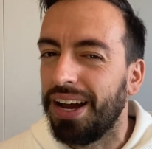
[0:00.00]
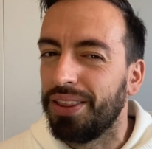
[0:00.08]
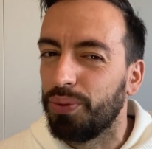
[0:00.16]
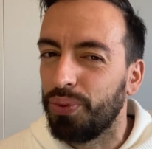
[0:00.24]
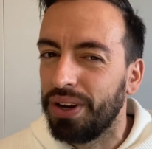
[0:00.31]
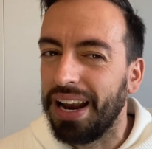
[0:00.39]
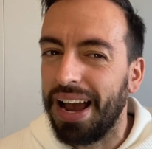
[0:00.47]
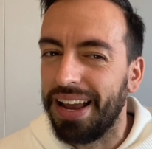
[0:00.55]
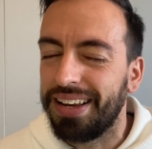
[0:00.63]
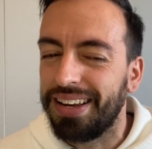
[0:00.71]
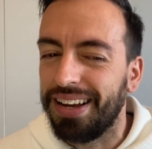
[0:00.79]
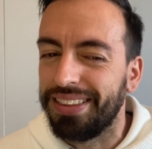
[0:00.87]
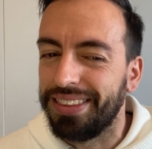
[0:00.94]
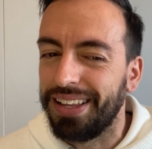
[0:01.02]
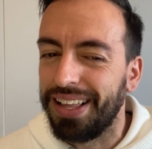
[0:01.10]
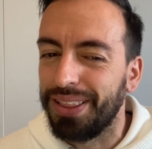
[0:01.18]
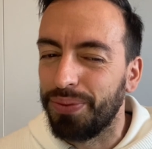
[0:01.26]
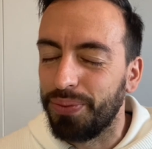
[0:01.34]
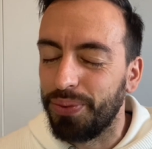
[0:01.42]
and we like, and
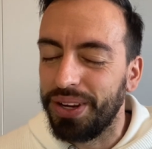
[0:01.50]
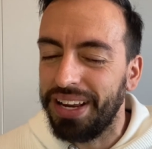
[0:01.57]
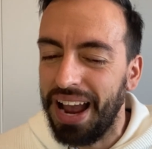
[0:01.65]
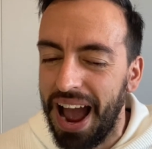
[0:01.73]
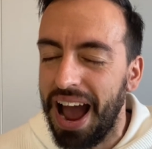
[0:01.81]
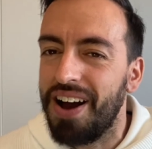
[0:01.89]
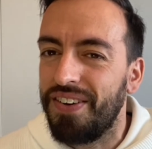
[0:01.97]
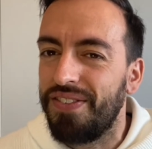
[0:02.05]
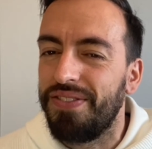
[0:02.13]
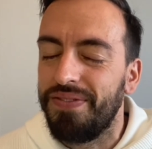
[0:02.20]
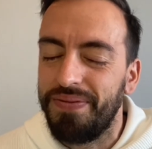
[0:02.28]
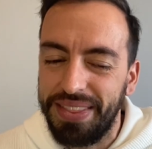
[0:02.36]
then we have